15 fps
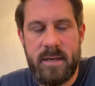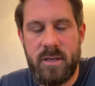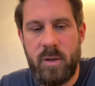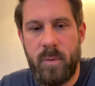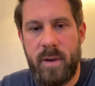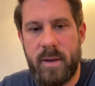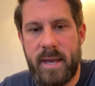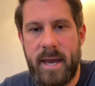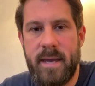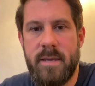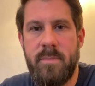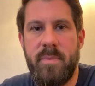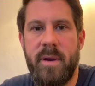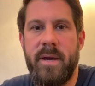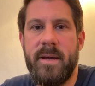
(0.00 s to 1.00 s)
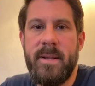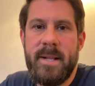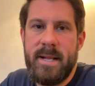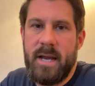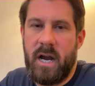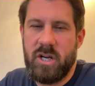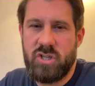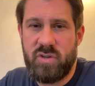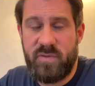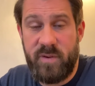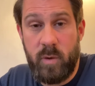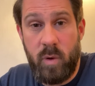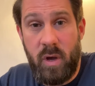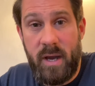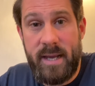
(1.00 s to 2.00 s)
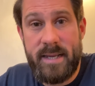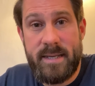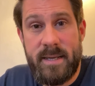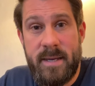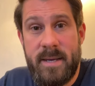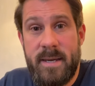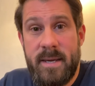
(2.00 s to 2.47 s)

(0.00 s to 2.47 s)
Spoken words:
are you okay? But I just feel like